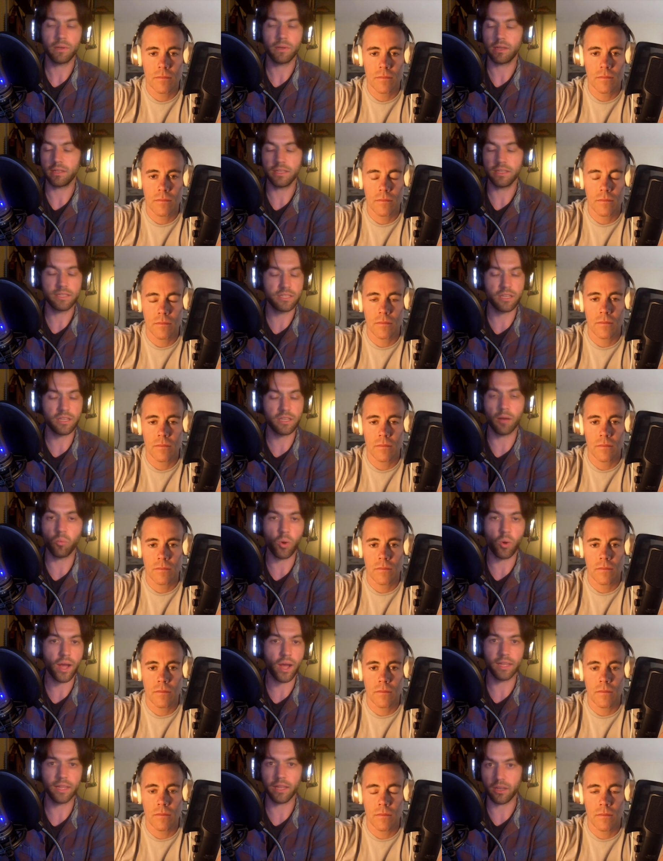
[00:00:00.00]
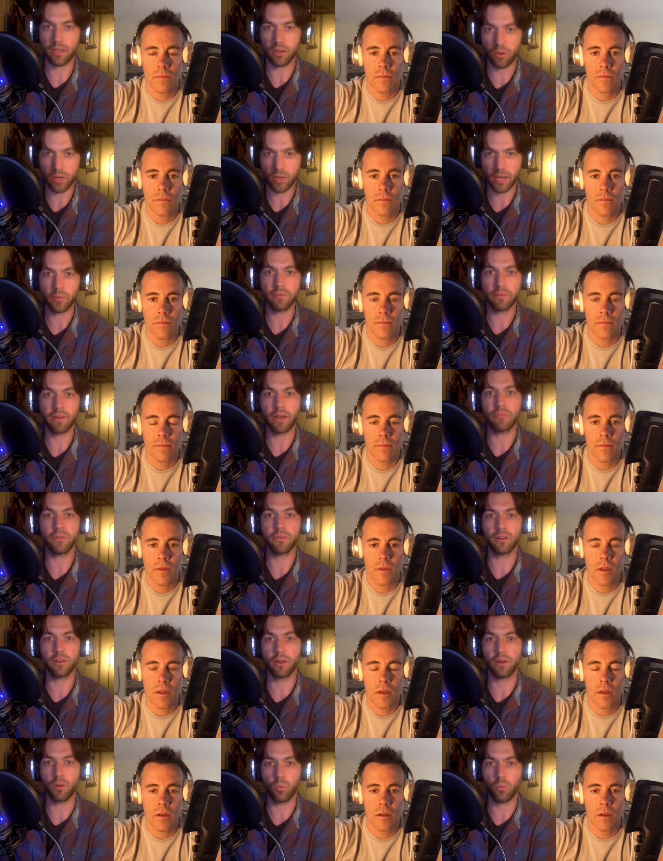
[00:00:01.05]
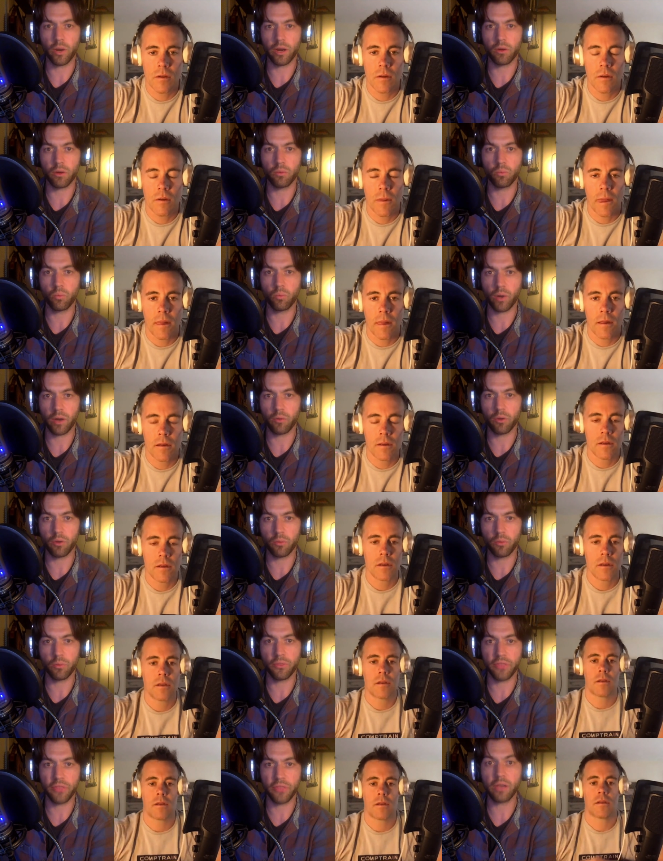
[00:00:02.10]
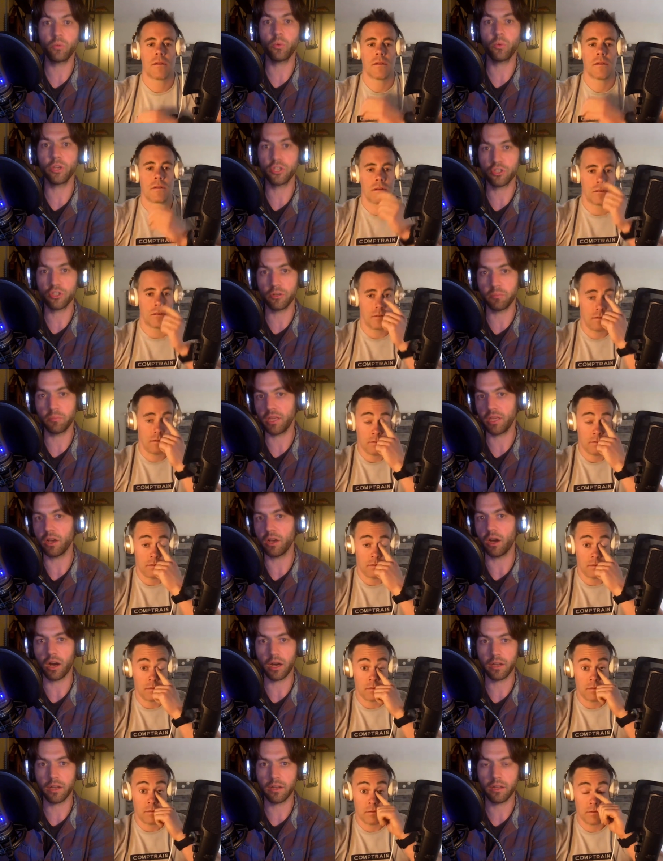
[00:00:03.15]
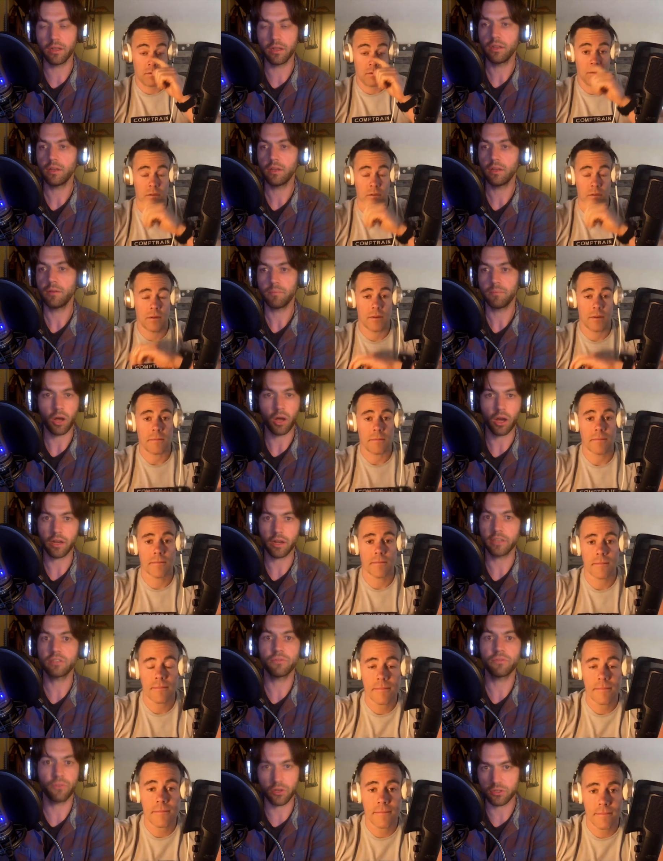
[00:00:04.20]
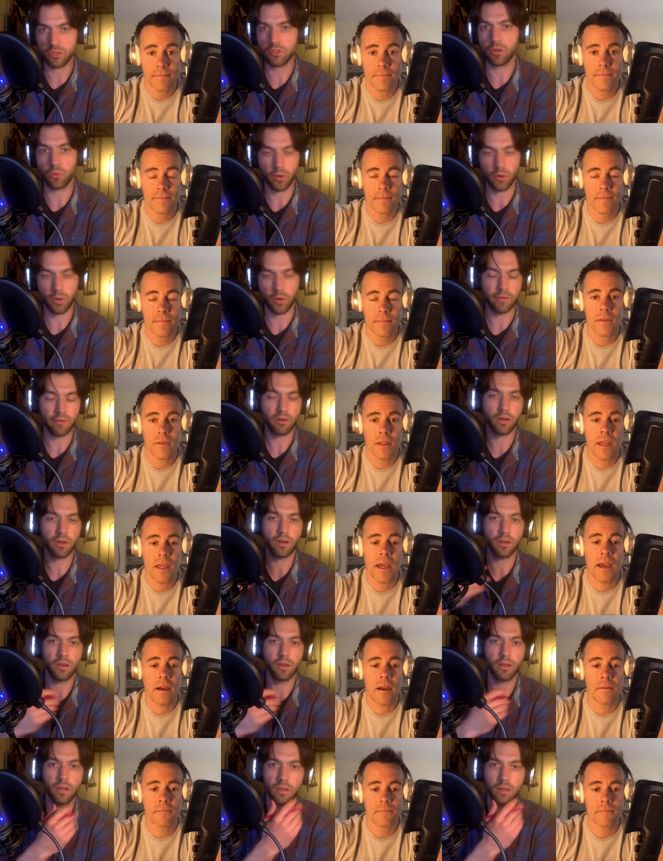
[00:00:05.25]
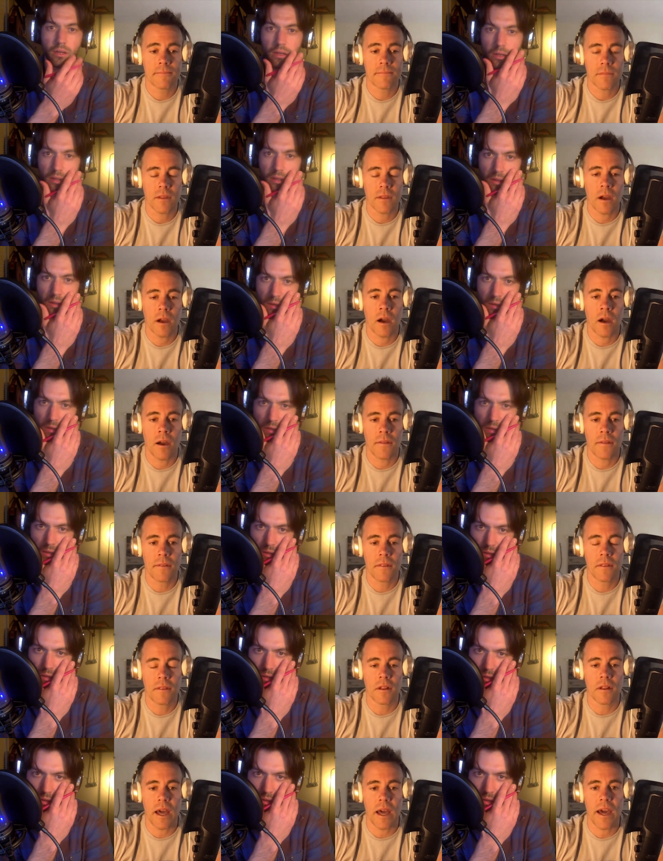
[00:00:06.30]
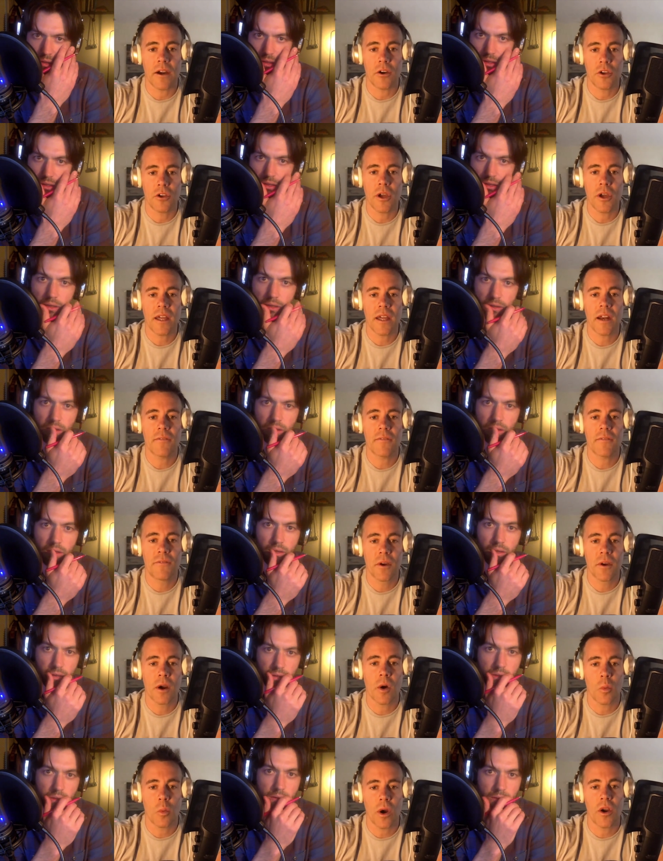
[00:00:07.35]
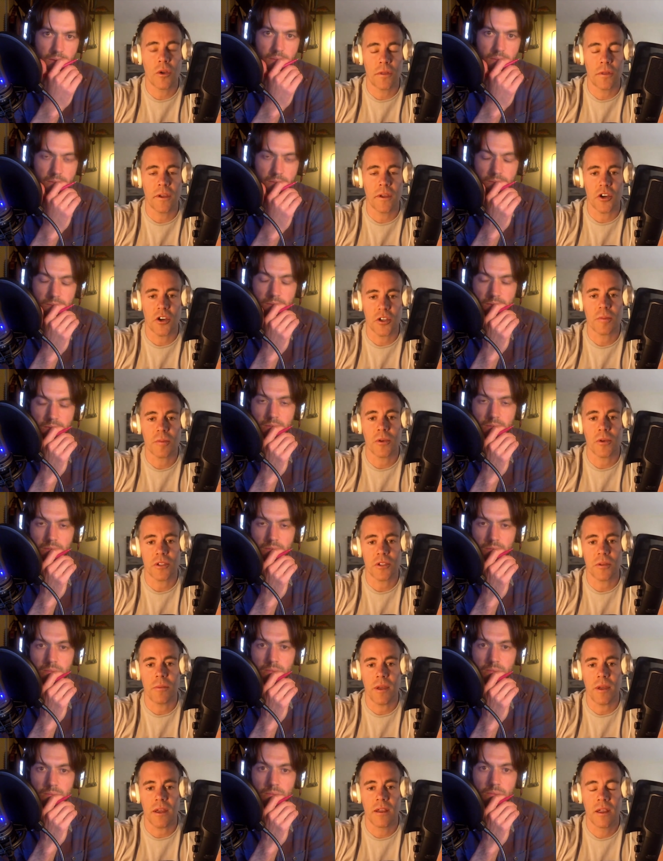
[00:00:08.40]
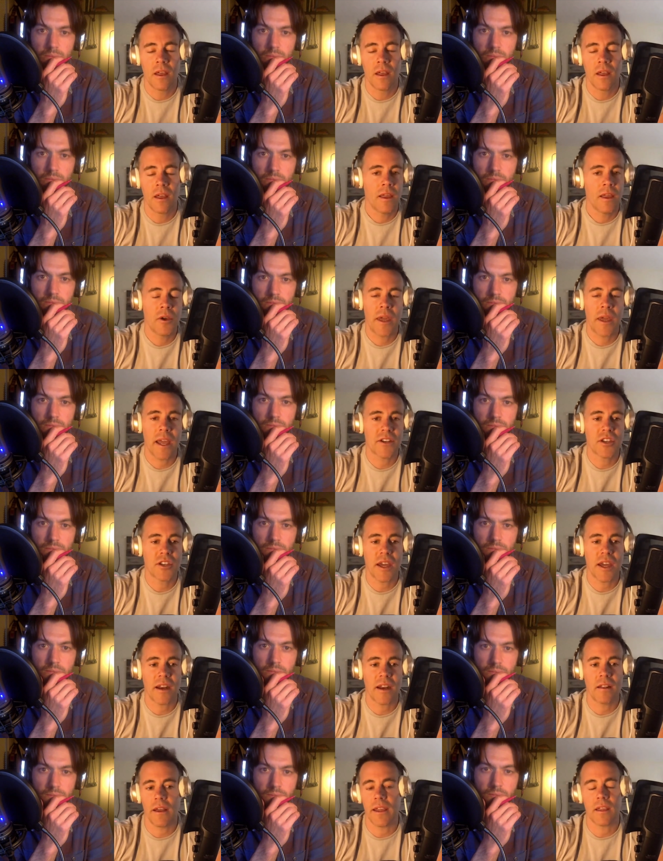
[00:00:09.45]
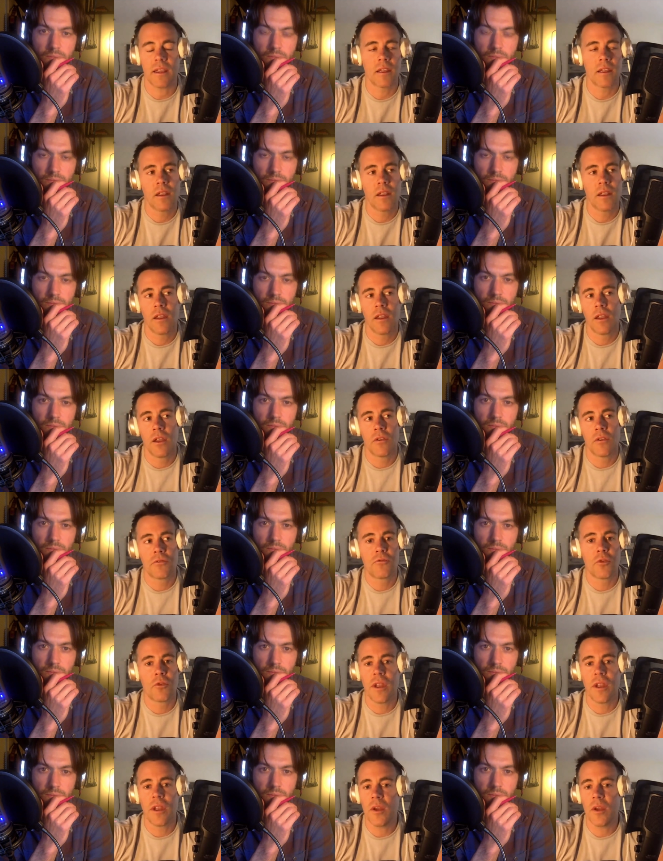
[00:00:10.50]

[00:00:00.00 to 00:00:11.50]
Speaker 1: in some way like okay we've got to figure out where where we think we should be on august 1st or
Speaker 2: whatever yeah uh, the latter you got to kind of figure out where you think you're supposed to be you can't just kind of like free